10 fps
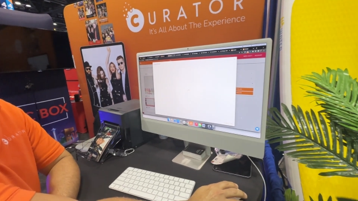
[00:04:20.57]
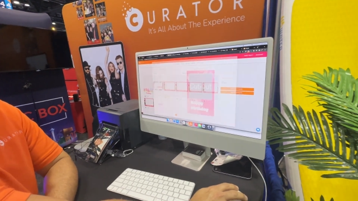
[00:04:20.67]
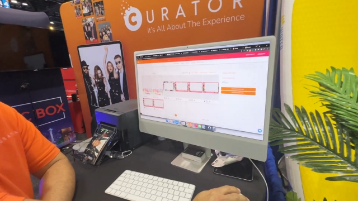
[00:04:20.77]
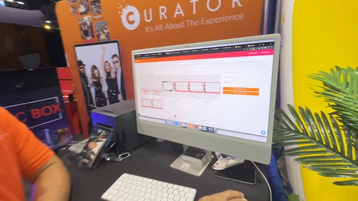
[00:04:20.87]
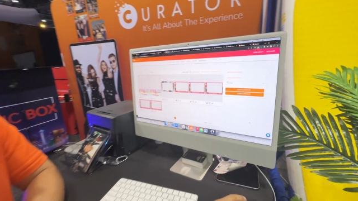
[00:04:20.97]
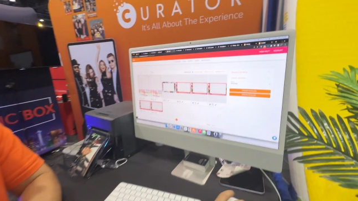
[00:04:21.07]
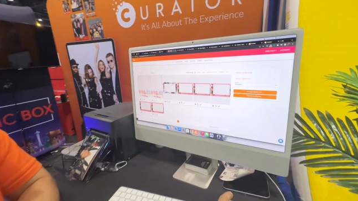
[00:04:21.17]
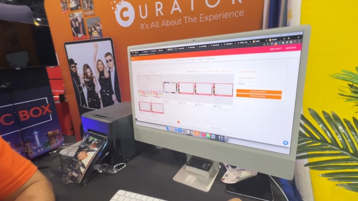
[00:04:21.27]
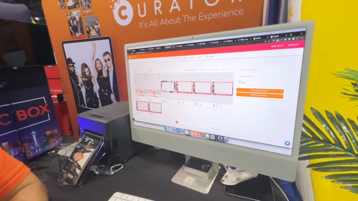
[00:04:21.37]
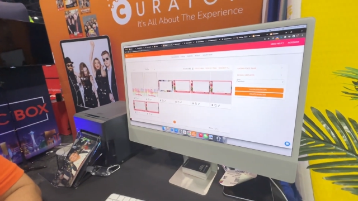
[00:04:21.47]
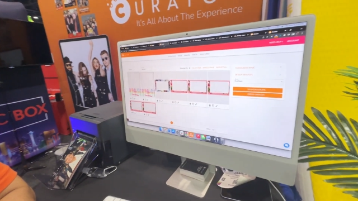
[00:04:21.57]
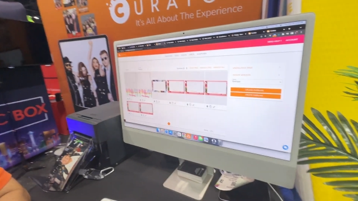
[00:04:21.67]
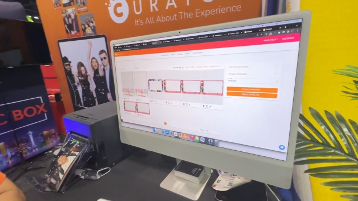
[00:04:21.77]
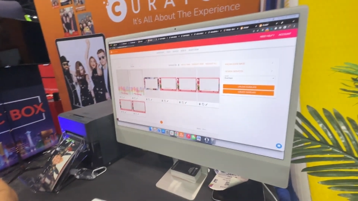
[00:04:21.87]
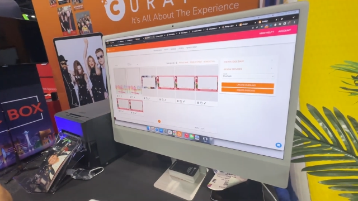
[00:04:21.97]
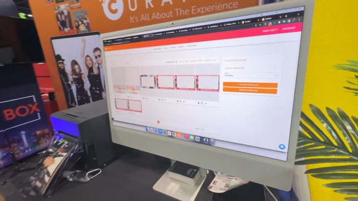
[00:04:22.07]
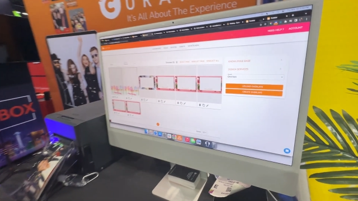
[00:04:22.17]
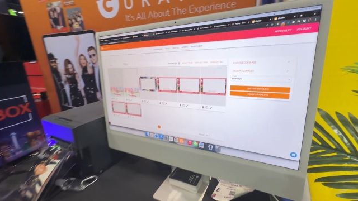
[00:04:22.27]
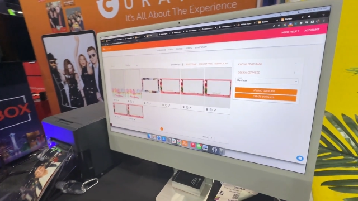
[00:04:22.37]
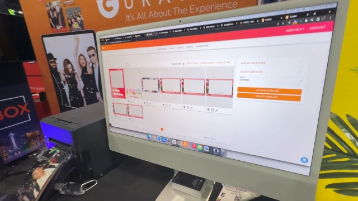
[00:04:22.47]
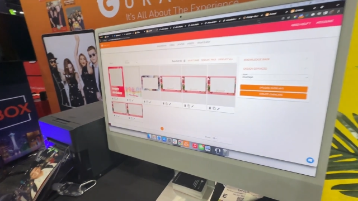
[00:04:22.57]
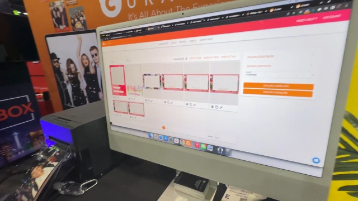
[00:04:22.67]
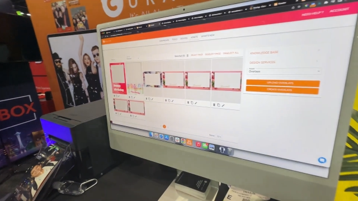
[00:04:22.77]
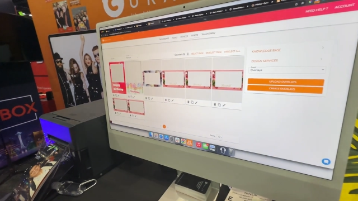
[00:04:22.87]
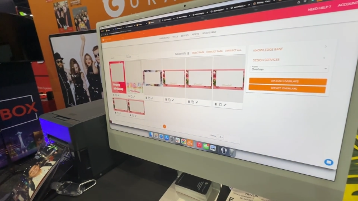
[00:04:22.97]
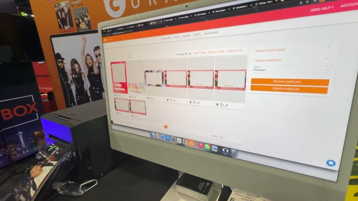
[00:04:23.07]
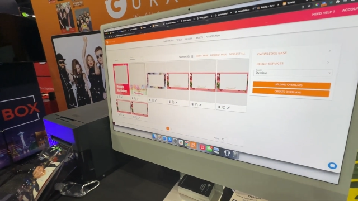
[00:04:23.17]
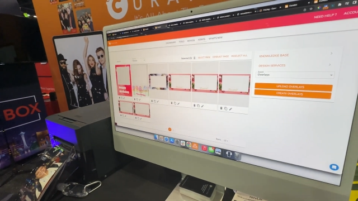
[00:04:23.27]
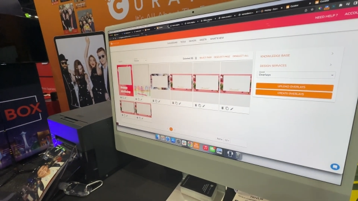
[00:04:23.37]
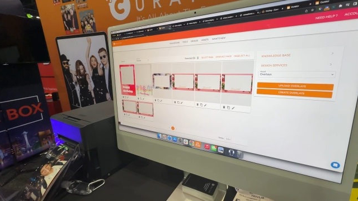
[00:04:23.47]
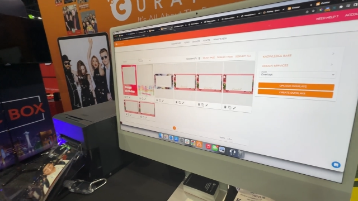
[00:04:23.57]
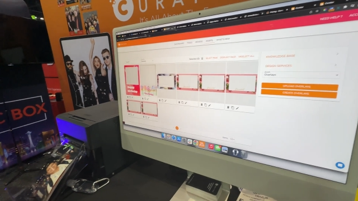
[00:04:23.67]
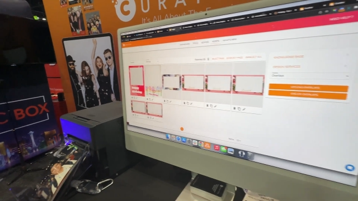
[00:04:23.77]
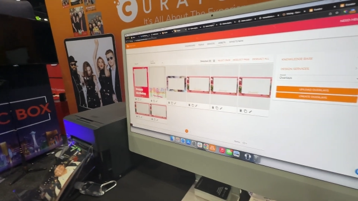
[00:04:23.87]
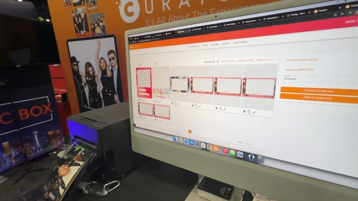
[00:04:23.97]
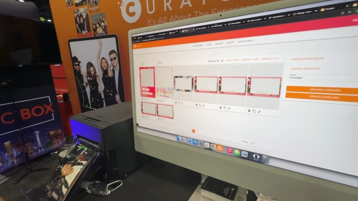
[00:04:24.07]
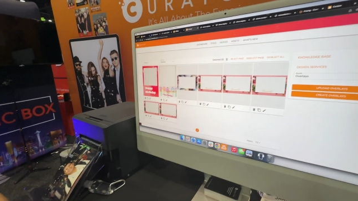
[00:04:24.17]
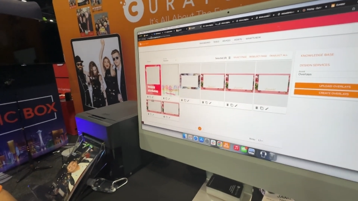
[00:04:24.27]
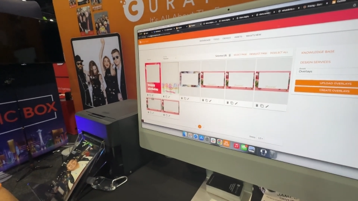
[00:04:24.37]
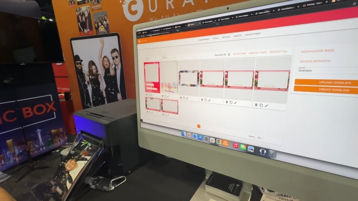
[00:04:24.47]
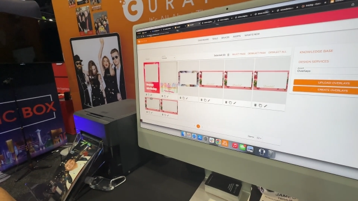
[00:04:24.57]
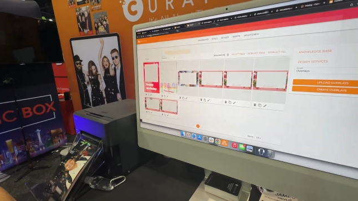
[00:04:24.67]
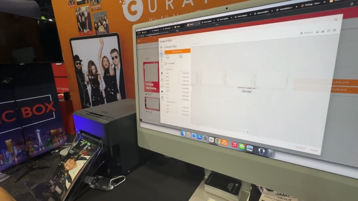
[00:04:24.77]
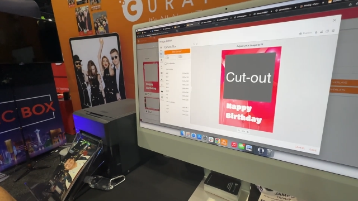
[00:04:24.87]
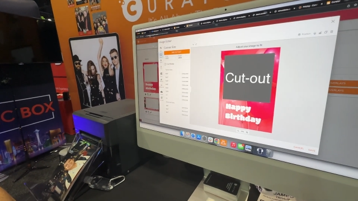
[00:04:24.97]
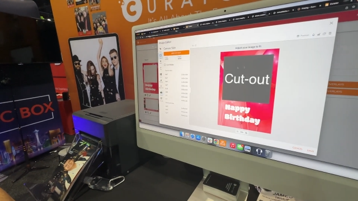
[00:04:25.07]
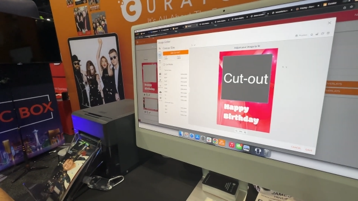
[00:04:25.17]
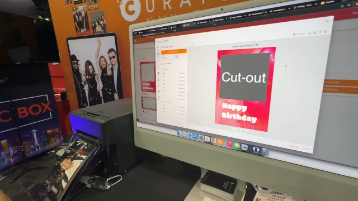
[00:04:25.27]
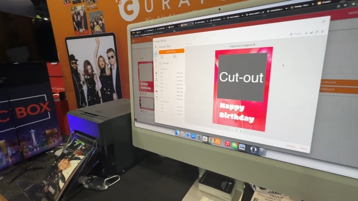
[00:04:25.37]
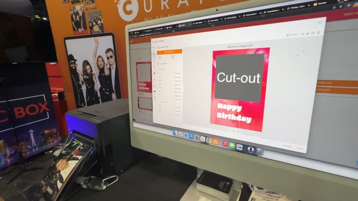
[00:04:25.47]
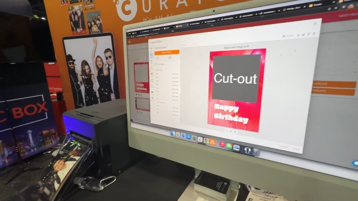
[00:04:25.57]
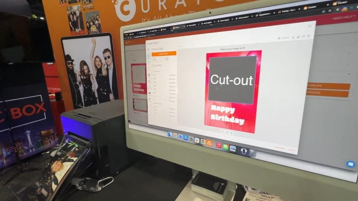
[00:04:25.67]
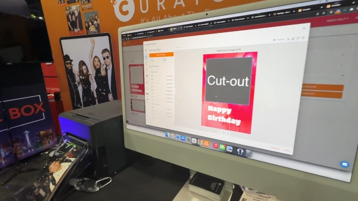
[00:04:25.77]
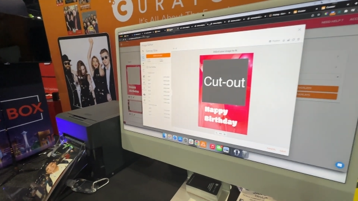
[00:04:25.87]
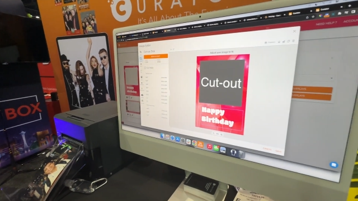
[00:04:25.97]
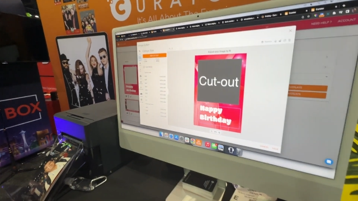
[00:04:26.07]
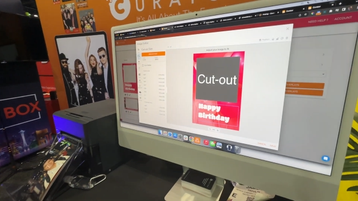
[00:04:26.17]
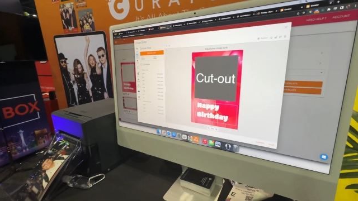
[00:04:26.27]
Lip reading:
(no speaker visible)